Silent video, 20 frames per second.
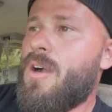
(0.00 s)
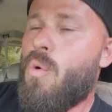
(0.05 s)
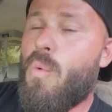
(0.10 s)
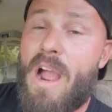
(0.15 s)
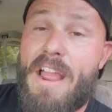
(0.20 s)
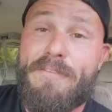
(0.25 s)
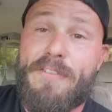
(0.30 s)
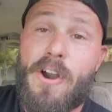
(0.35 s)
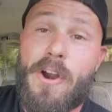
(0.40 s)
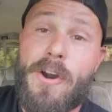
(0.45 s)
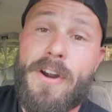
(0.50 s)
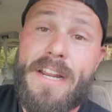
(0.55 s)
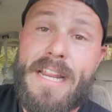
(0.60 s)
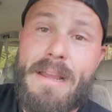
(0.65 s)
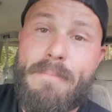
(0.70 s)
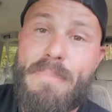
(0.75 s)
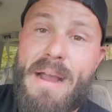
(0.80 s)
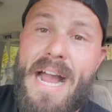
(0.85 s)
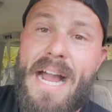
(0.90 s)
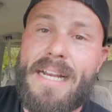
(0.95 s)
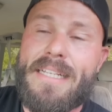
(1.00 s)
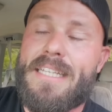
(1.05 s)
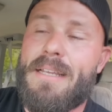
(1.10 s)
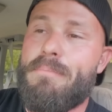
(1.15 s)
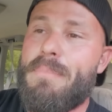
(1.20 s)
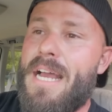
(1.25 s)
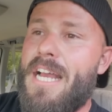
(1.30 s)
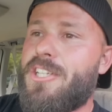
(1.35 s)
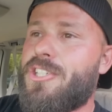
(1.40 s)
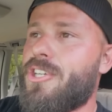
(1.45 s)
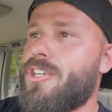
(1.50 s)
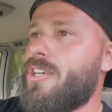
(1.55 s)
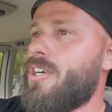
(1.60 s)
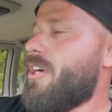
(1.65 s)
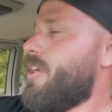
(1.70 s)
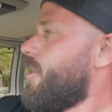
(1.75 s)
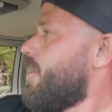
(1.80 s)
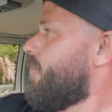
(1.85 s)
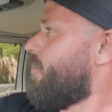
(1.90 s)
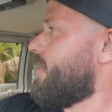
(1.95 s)
wait for her to get back to measure
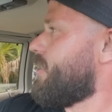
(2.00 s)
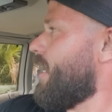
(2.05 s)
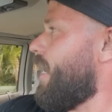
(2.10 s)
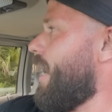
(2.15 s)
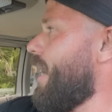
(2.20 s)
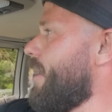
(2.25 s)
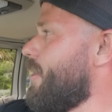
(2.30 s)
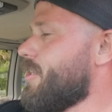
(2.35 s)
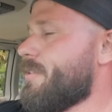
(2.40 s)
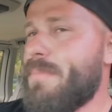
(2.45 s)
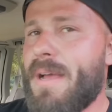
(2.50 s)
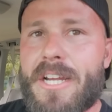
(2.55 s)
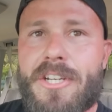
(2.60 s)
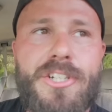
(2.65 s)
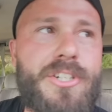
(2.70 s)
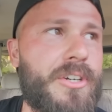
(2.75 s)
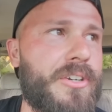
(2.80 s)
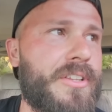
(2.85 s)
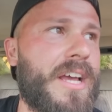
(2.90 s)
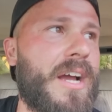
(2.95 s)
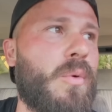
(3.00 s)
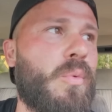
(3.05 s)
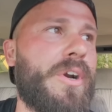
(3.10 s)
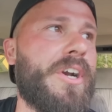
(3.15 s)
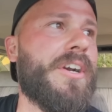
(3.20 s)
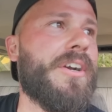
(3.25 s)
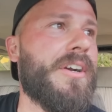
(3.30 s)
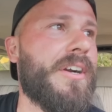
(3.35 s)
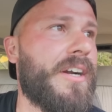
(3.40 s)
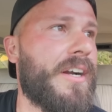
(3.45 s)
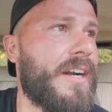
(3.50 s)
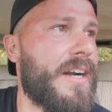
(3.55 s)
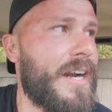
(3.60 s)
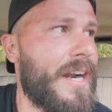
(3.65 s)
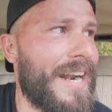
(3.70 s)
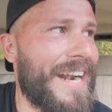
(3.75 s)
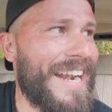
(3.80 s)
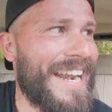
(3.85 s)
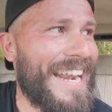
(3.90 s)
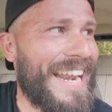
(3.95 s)
the tires, make sure that we're
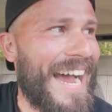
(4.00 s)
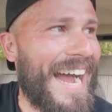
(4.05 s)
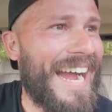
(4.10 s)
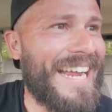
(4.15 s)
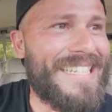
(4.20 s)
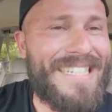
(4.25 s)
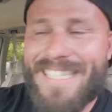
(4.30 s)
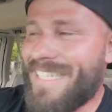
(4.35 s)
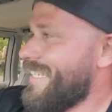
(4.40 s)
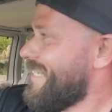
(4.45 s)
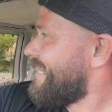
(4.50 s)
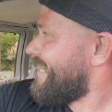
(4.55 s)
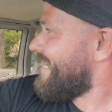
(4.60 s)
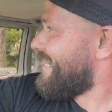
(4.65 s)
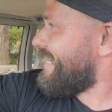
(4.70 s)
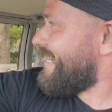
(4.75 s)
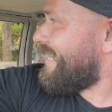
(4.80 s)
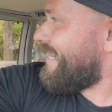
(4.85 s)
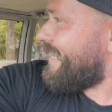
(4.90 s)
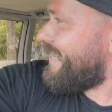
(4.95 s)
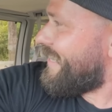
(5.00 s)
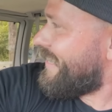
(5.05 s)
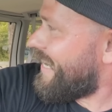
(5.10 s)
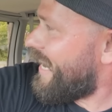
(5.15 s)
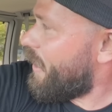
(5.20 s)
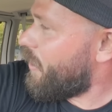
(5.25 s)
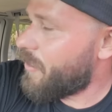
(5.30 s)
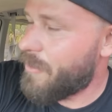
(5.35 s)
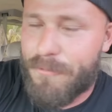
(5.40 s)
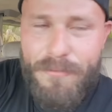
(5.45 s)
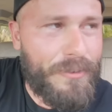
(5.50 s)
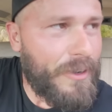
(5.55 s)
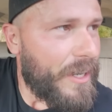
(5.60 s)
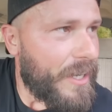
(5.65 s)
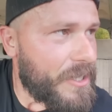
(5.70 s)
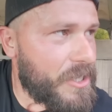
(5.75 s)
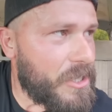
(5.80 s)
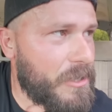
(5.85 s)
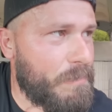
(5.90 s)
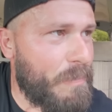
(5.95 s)
not out
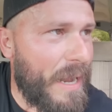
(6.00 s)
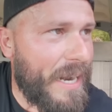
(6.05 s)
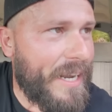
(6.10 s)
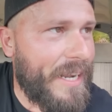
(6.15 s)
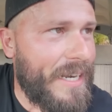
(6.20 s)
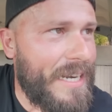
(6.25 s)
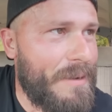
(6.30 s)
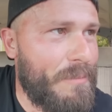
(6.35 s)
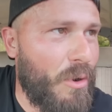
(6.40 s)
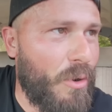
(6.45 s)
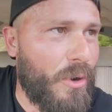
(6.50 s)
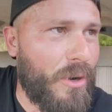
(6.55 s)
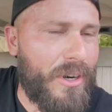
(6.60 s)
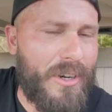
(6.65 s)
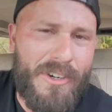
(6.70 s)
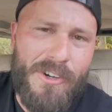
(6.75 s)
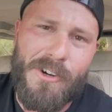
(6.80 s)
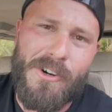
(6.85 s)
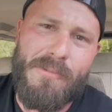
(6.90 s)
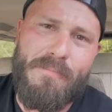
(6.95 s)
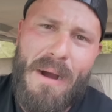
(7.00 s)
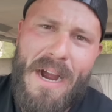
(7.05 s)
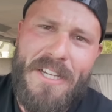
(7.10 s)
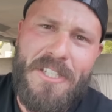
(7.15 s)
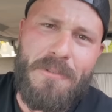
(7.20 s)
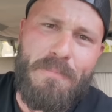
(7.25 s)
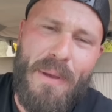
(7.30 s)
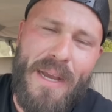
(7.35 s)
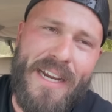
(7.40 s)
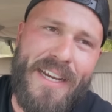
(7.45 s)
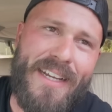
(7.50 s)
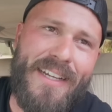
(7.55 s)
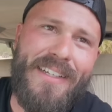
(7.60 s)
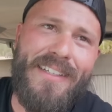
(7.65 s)
of spec anymore, or my spec.